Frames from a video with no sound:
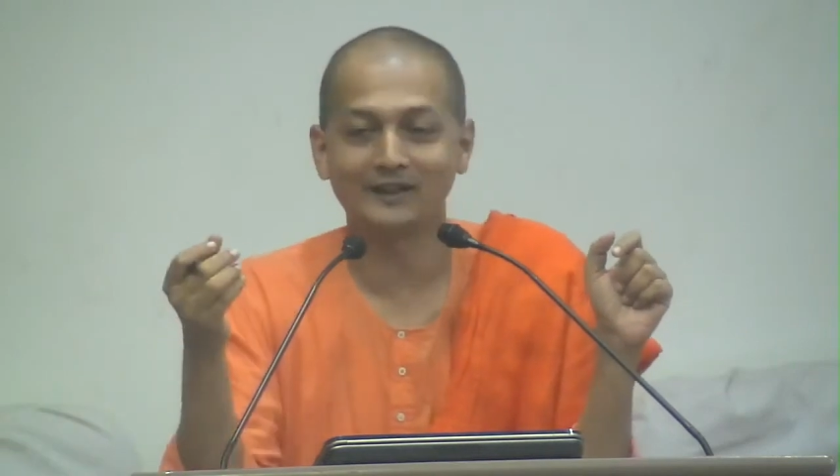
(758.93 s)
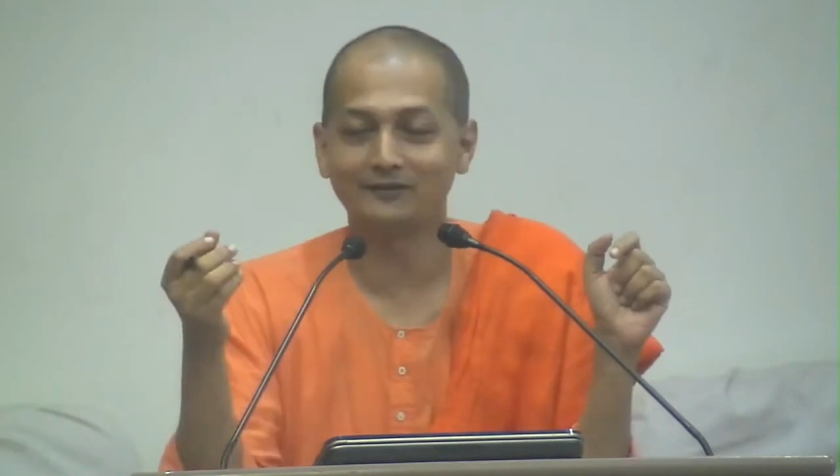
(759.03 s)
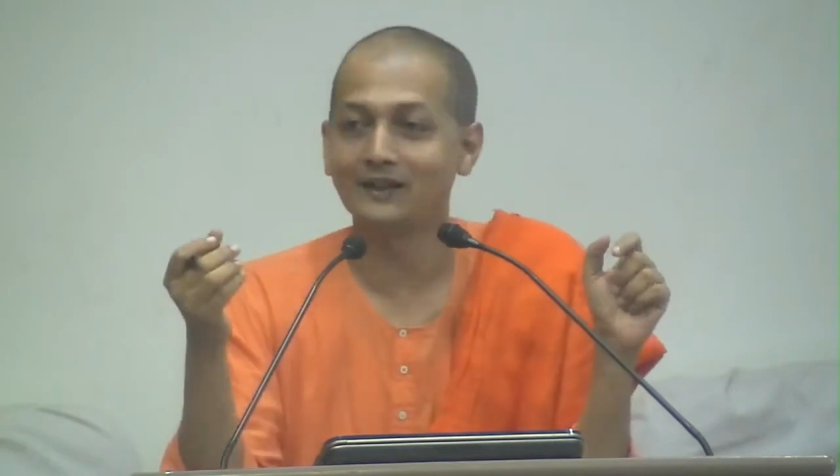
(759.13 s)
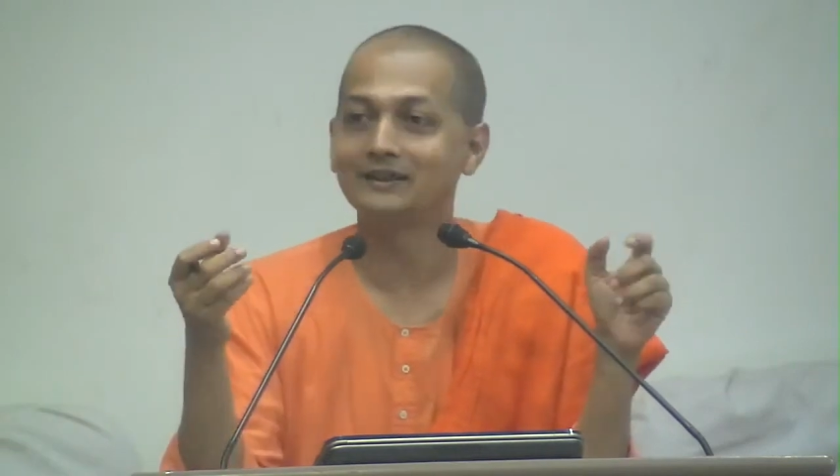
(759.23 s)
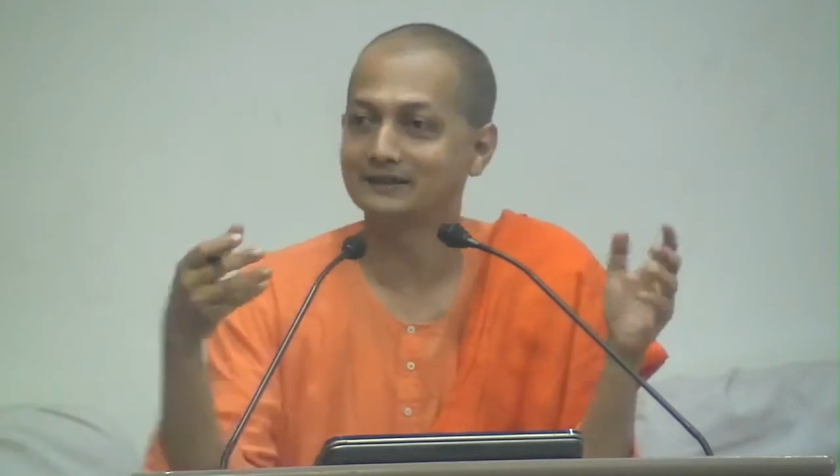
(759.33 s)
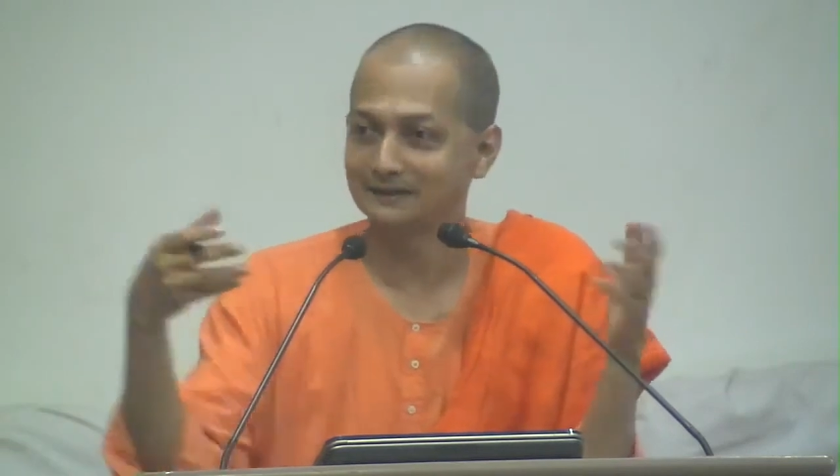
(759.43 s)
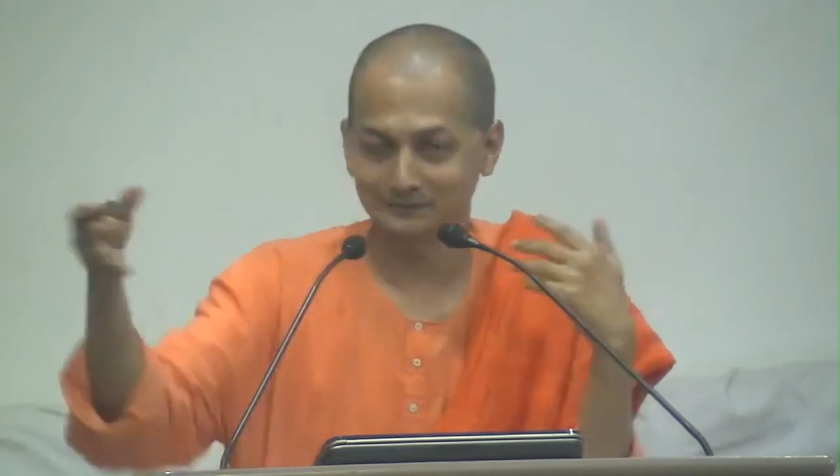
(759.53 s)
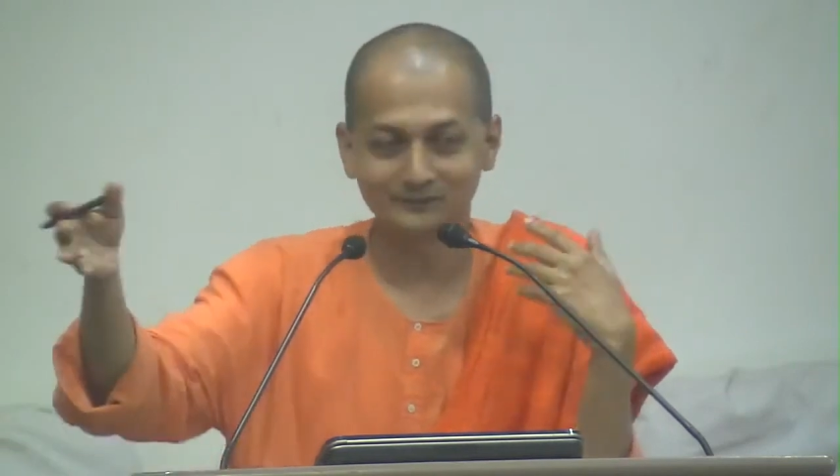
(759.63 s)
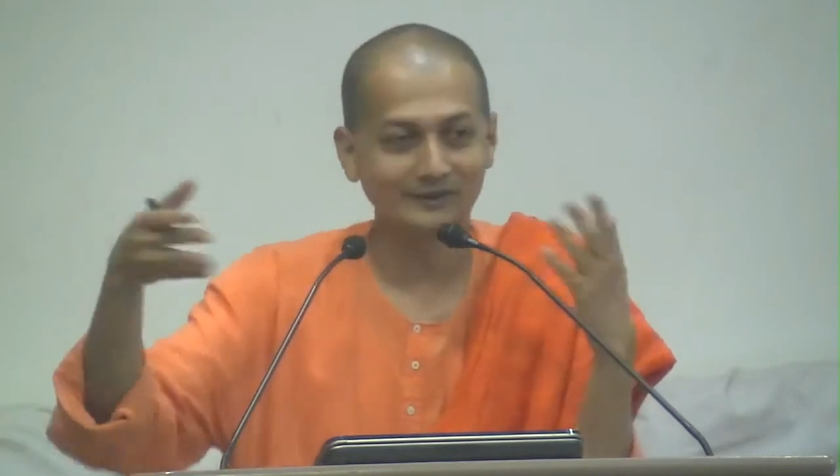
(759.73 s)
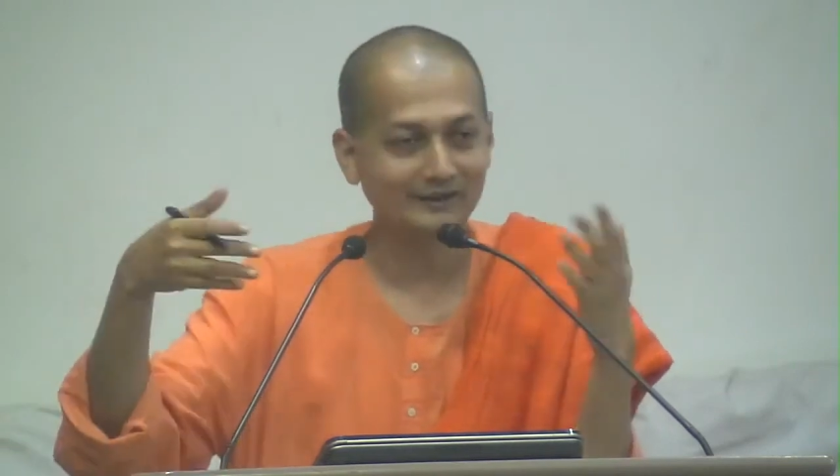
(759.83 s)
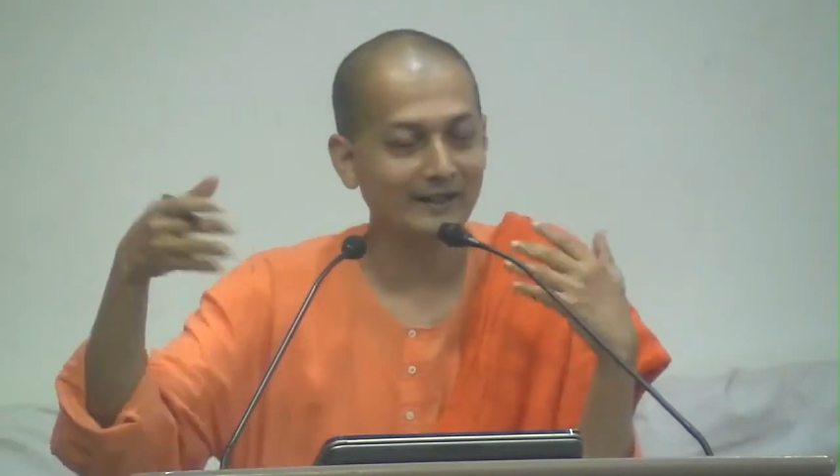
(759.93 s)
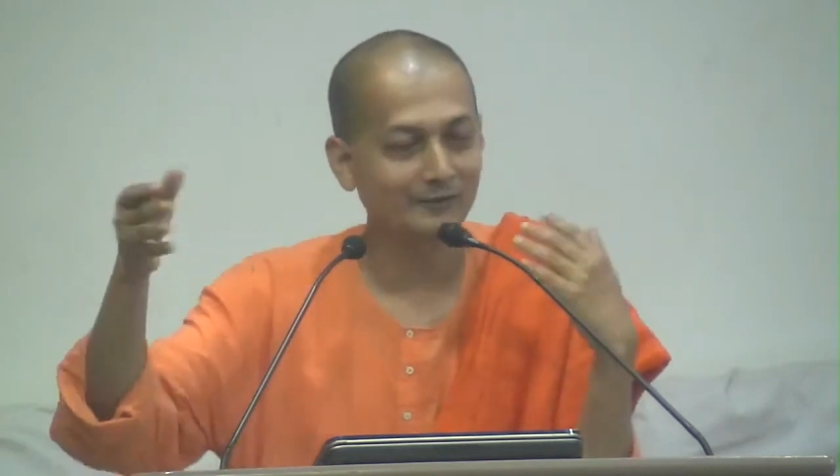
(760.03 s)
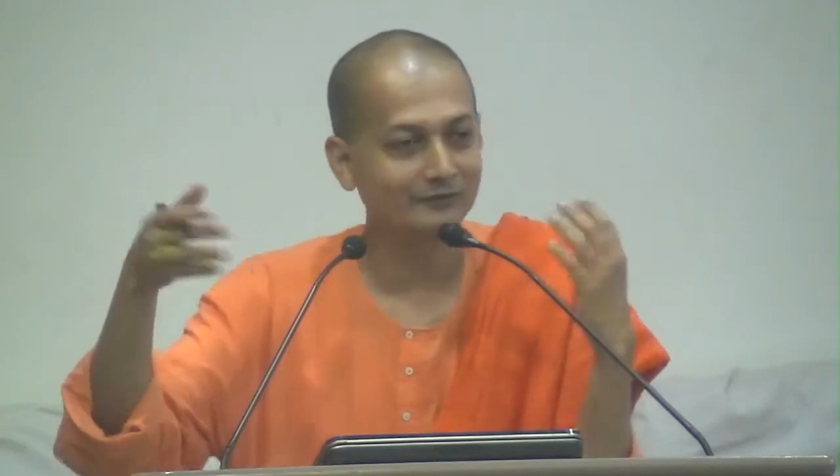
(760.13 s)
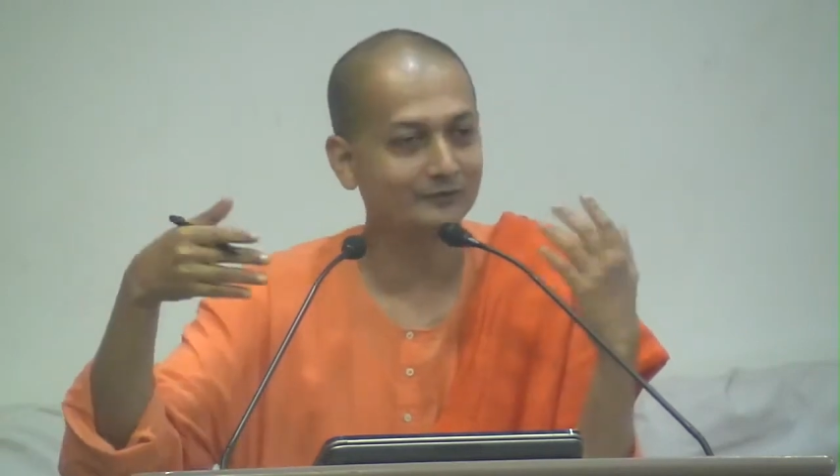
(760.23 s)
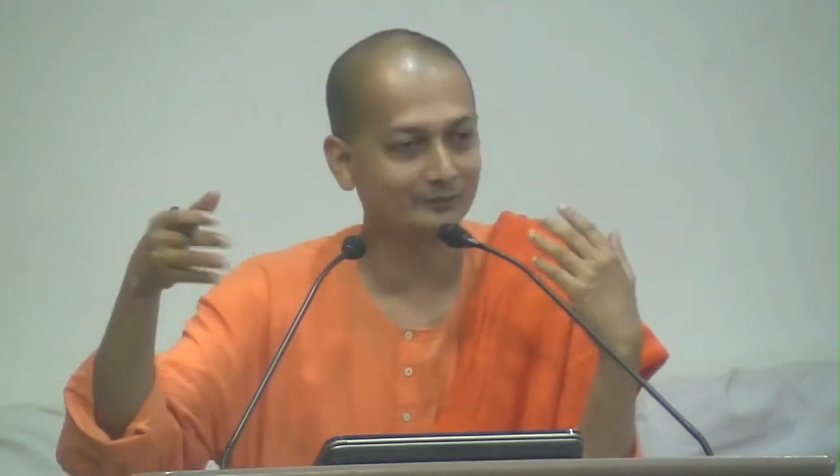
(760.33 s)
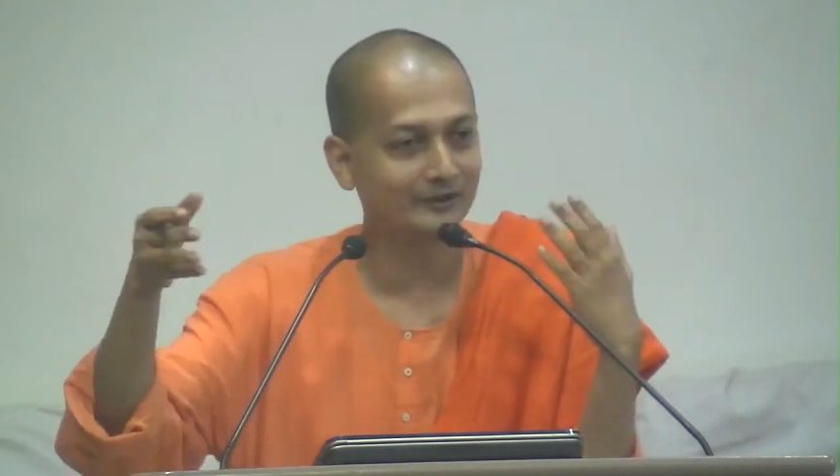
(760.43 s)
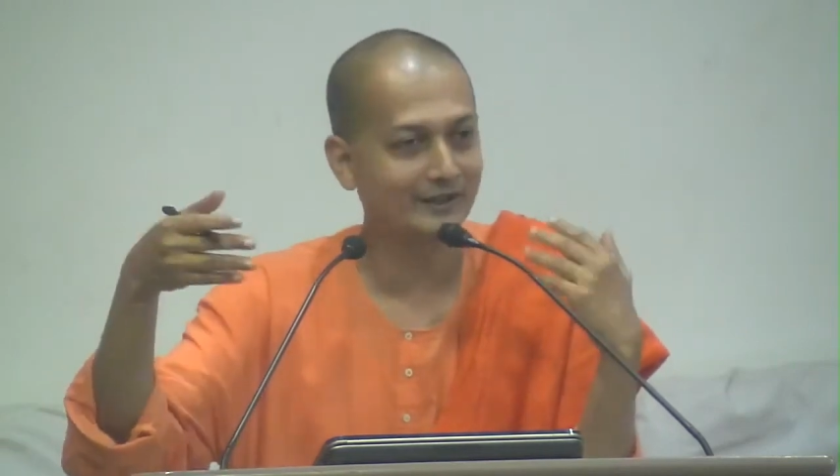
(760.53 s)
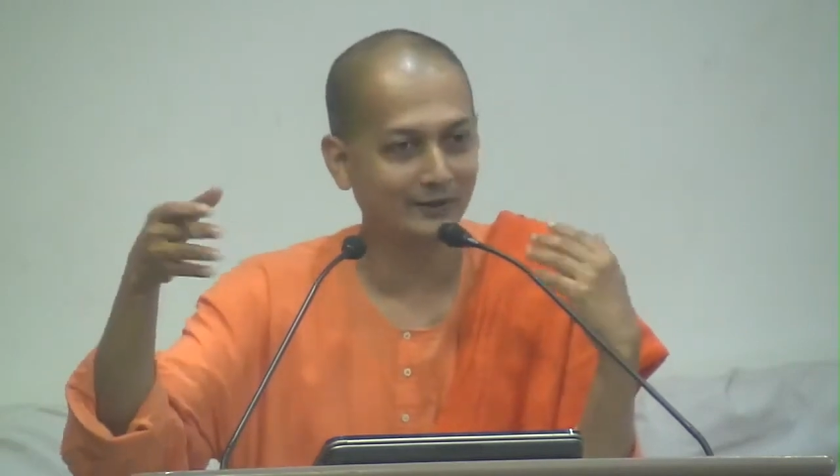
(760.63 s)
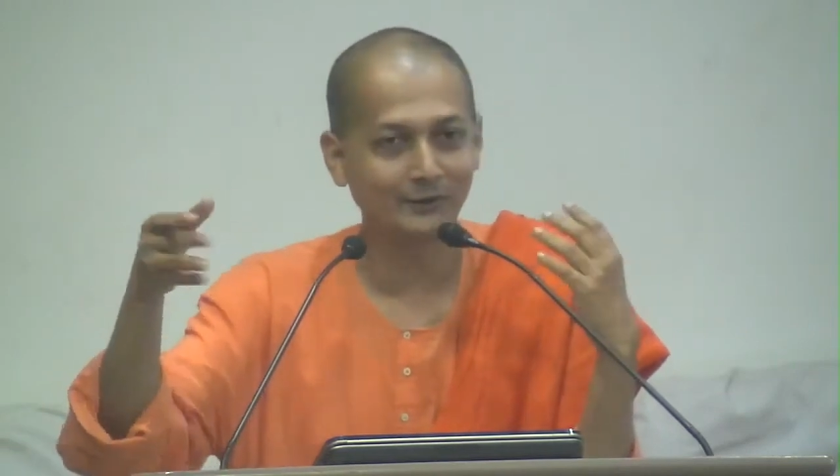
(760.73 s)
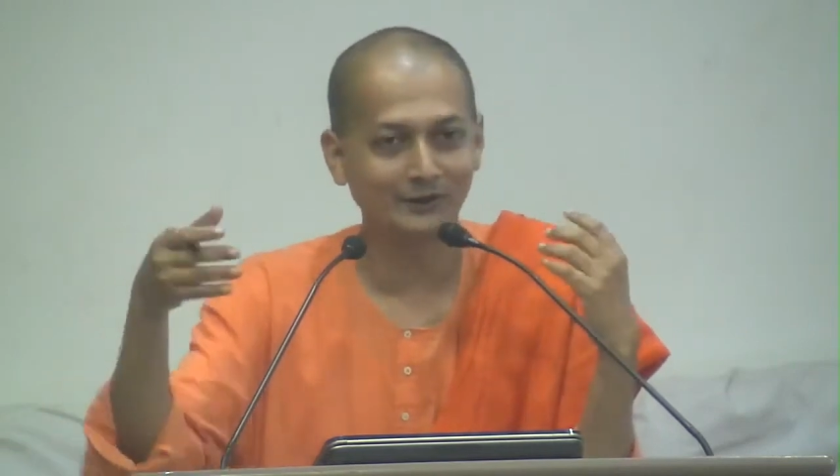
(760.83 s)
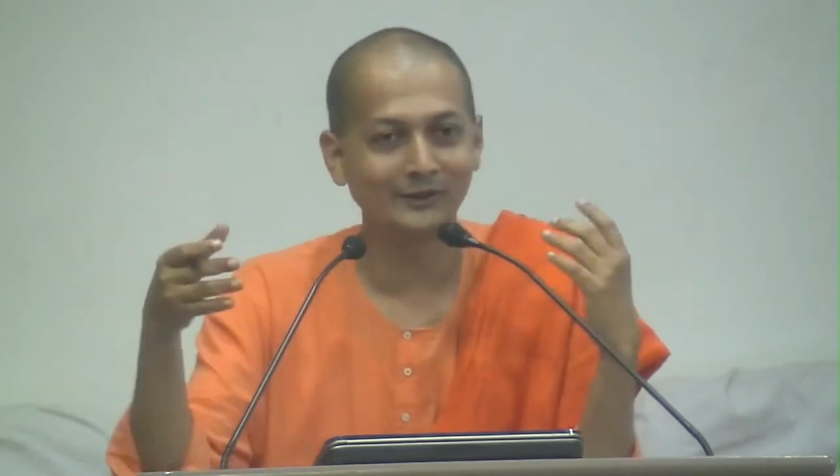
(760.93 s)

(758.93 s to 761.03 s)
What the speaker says: I felt a kind of brotherhood,